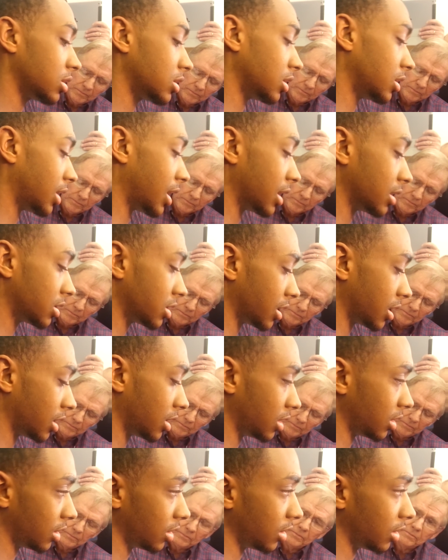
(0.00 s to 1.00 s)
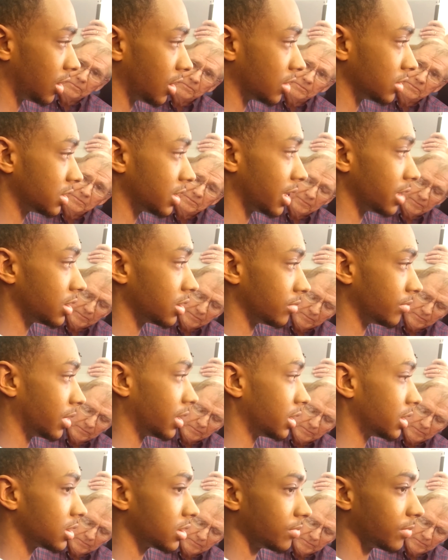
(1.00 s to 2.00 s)
And not try to, you know, say too
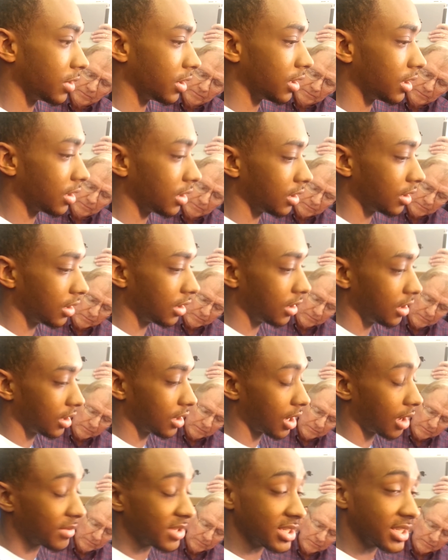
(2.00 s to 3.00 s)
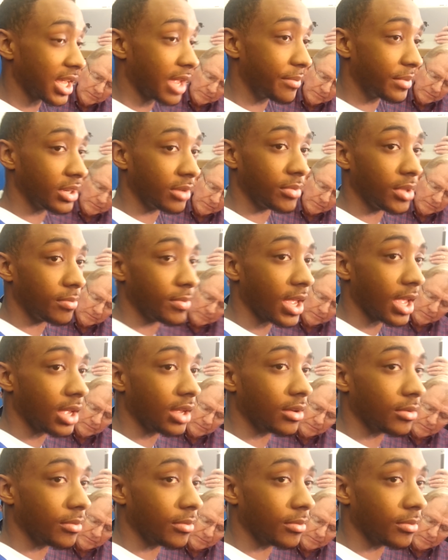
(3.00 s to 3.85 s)
much. But I'm just happy to be back,